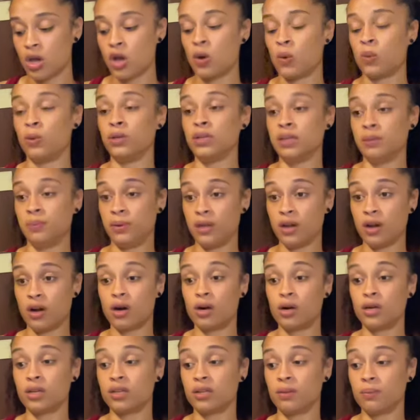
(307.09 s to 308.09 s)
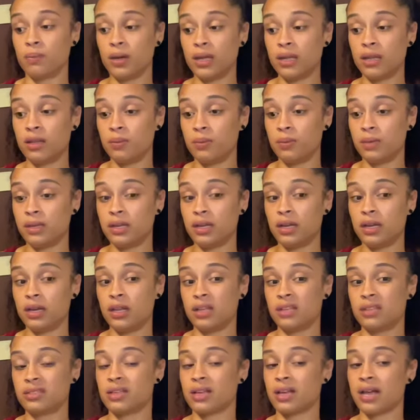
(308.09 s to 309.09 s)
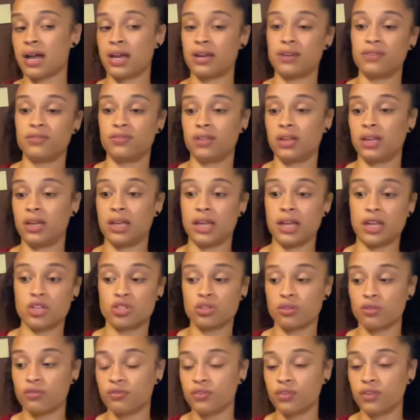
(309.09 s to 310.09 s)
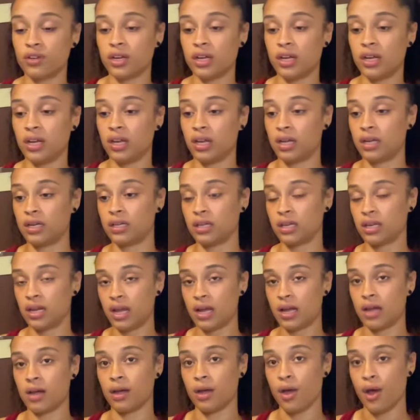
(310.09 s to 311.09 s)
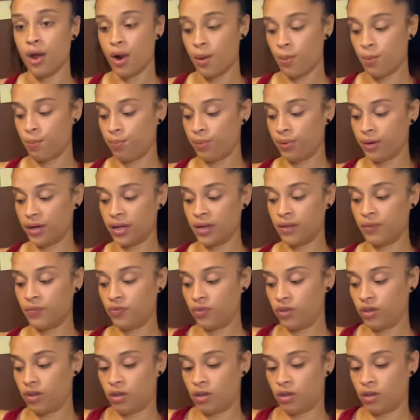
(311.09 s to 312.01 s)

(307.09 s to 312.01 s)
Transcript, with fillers: Will it be hard in the in the beginning to kind of like get your footing and yeah, but